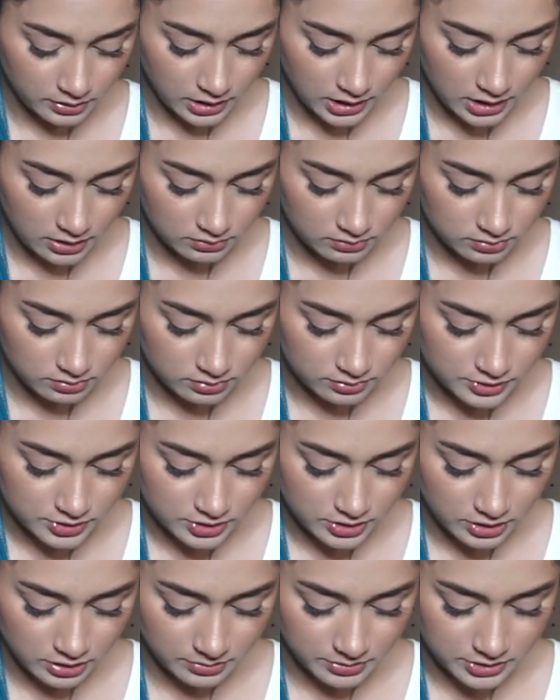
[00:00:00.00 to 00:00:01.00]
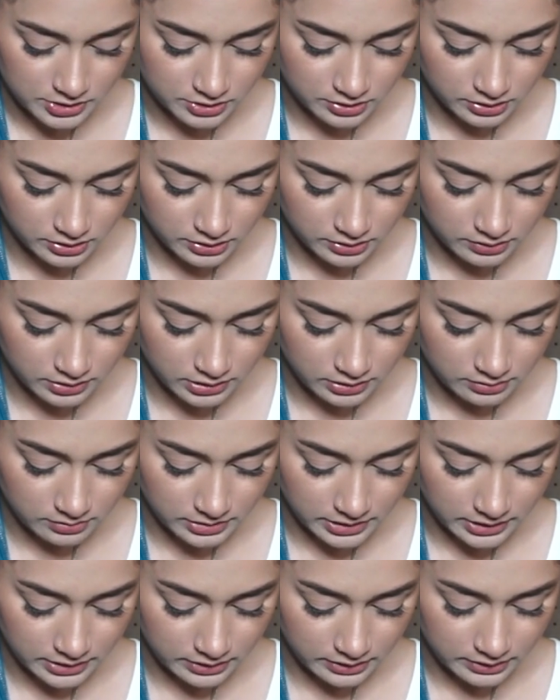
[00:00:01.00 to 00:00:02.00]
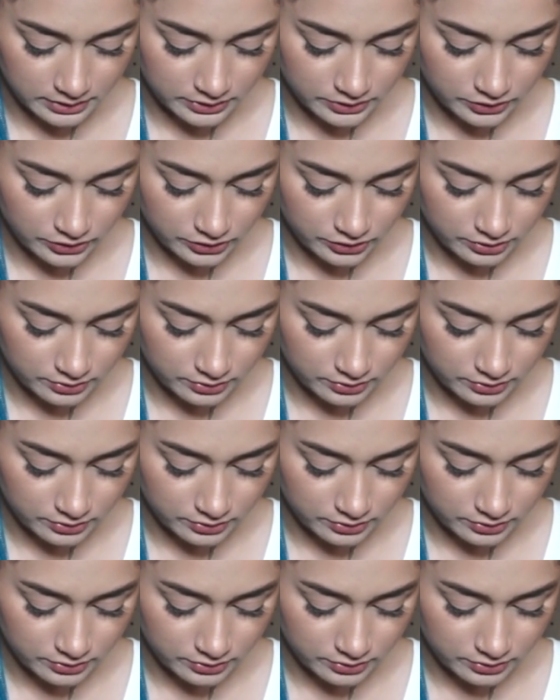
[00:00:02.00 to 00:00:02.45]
Oh, so much glue. Oh my gosh.